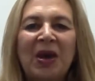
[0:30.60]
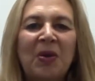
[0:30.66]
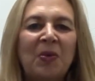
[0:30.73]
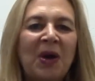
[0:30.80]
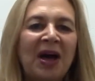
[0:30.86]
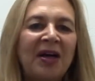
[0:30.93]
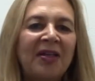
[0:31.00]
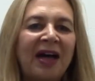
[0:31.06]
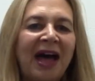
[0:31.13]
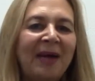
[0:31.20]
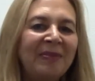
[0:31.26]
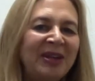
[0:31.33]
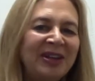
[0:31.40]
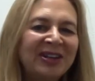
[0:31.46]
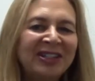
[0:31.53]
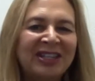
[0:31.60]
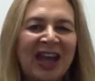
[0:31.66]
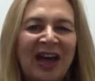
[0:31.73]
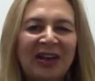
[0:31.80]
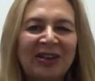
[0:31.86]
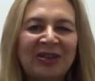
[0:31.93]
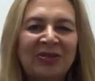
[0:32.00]
Well, I'm here to
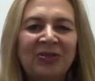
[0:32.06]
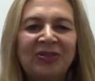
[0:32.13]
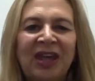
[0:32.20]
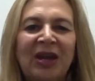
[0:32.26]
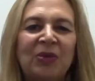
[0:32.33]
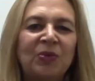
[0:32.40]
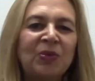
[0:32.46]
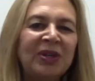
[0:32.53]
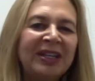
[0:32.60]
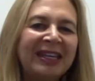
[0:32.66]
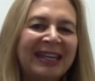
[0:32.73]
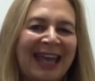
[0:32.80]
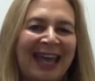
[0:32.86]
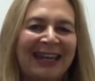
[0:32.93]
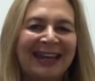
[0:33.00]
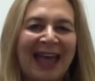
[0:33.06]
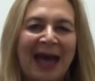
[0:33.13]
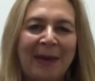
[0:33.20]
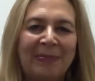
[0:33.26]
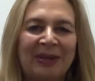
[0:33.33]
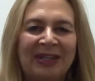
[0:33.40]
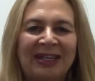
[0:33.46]
tell you that it really can
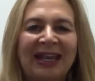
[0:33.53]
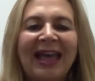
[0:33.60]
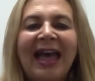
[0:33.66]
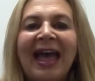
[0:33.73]
happen.